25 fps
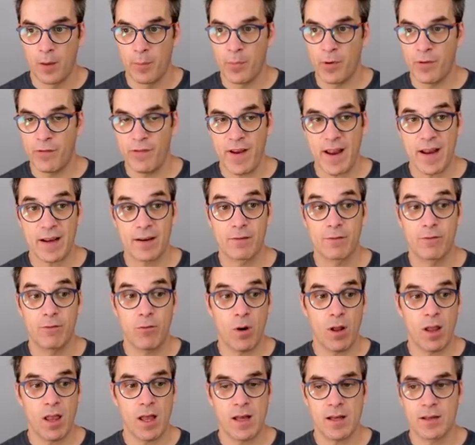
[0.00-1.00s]
Perfect.
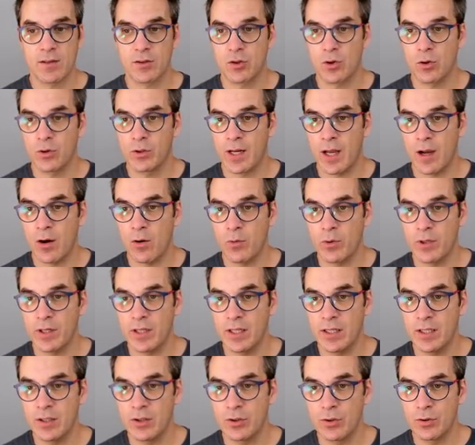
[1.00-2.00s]
Voila. So now we
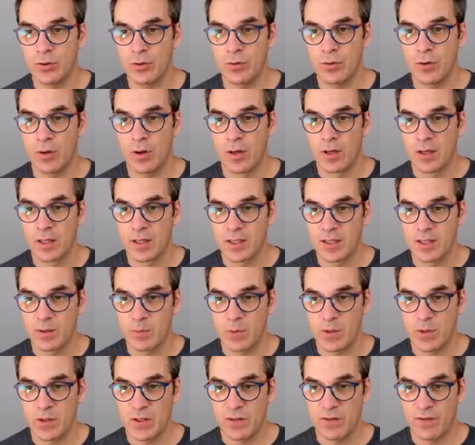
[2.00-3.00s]
need to
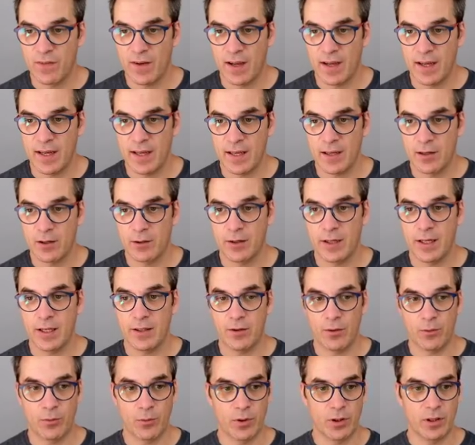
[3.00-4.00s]
specify,
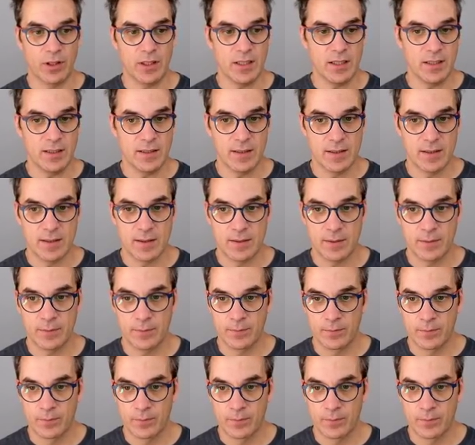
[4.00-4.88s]
create a release.